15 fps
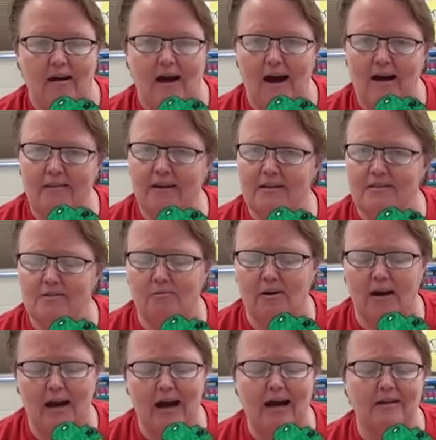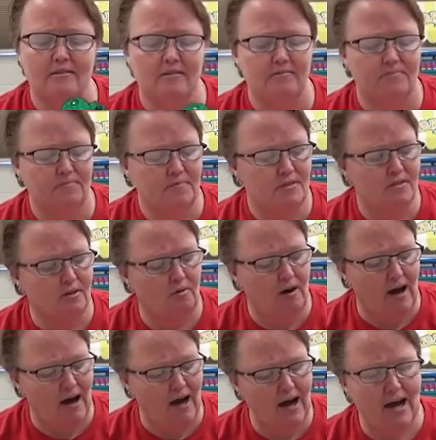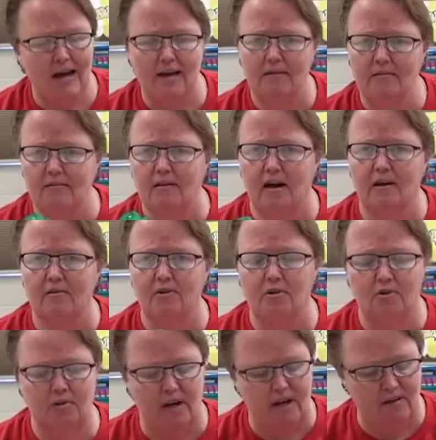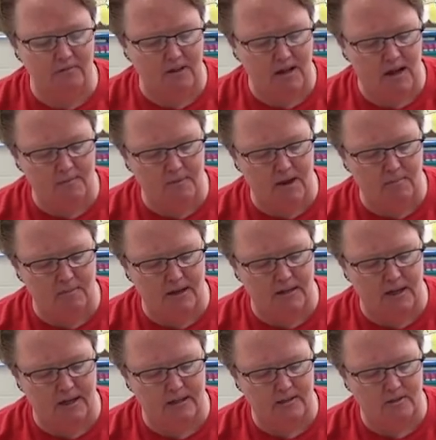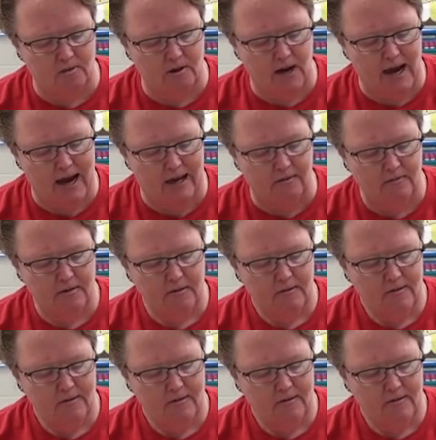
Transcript: I like to wear hats. So I got a little creative and I made my dinosaur hat.